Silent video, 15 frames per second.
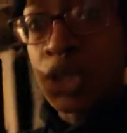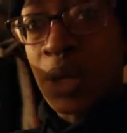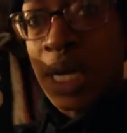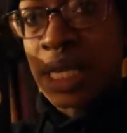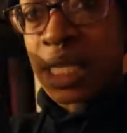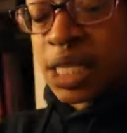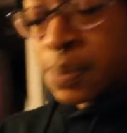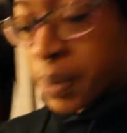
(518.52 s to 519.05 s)
so I
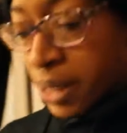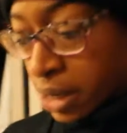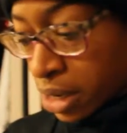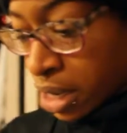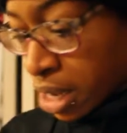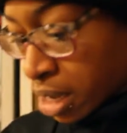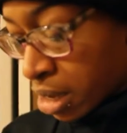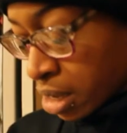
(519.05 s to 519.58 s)
got this planner,
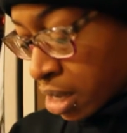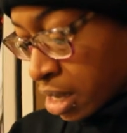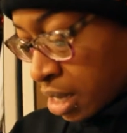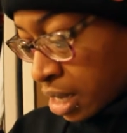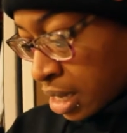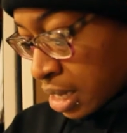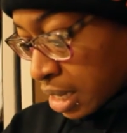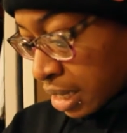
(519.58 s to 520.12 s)
y'all,
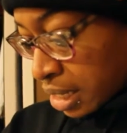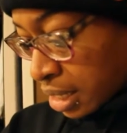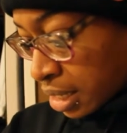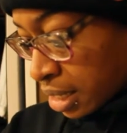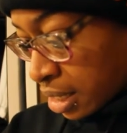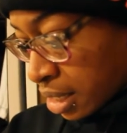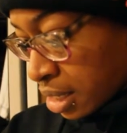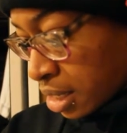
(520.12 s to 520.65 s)

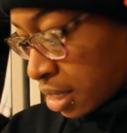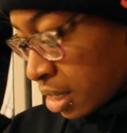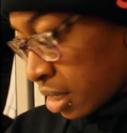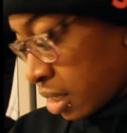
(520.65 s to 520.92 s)
and